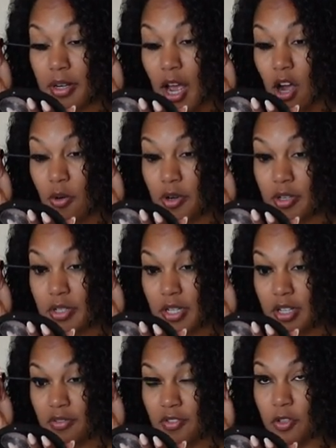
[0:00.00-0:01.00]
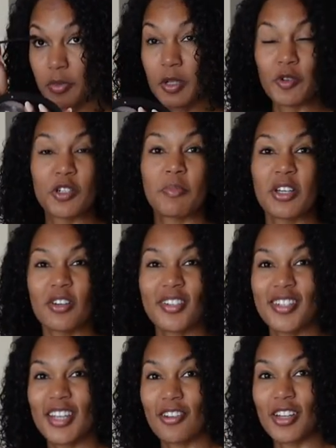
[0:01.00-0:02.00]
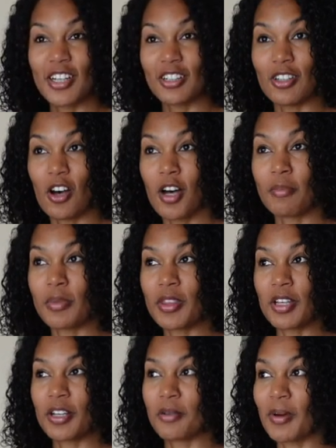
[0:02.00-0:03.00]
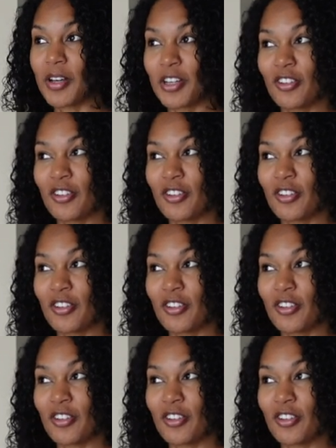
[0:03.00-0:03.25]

an hour a day filming, which may not sound like a lot, but think about it.